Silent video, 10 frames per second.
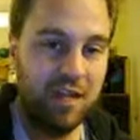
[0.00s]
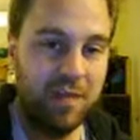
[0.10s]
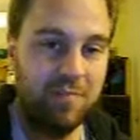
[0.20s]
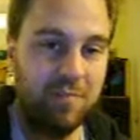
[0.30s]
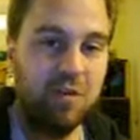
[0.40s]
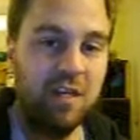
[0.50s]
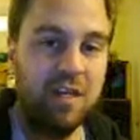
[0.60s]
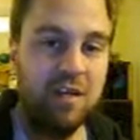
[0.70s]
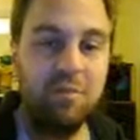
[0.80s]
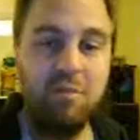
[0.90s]
game. You
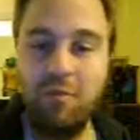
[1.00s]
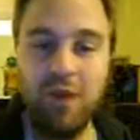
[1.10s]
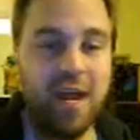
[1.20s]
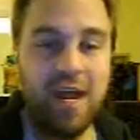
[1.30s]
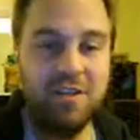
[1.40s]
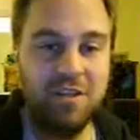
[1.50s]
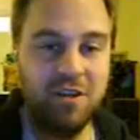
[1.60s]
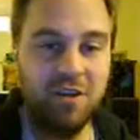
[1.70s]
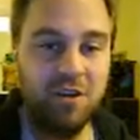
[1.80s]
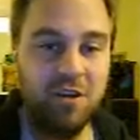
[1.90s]
can brand
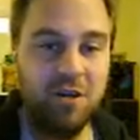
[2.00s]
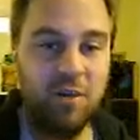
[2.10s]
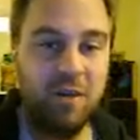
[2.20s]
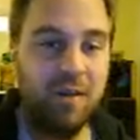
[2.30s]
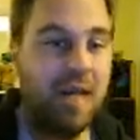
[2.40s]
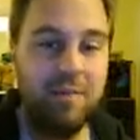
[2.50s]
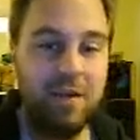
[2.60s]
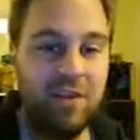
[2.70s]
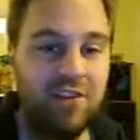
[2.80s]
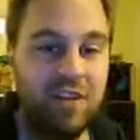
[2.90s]
your
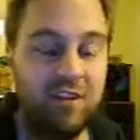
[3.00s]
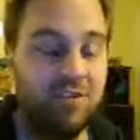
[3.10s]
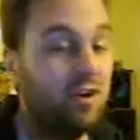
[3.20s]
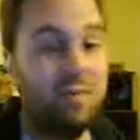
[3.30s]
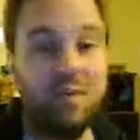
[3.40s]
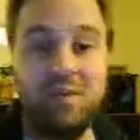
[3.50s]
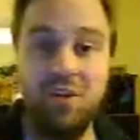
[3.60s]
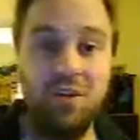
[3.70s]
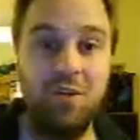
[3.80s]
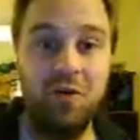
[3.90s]
enemies and turn them
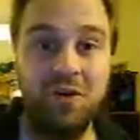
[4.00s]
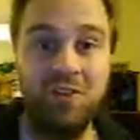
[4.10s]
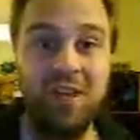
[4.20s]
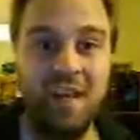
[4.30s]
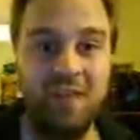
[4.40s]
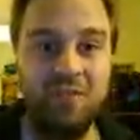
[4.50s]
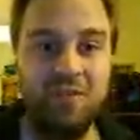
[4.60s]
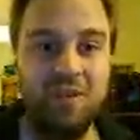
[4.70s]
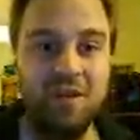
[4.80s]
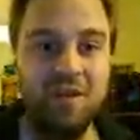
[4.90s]
into your loyal
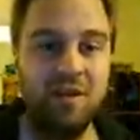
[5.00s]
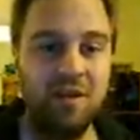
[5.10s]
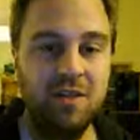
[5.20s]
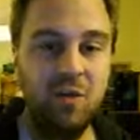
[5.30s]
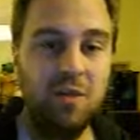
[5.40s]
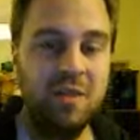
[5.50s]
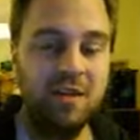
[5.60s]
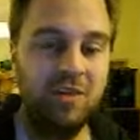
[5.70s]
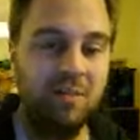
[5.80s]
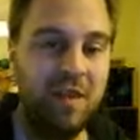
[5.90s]
slaves. Doing
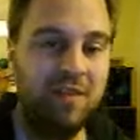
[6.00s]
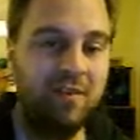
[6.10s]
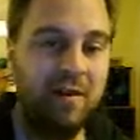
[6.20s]
this makes it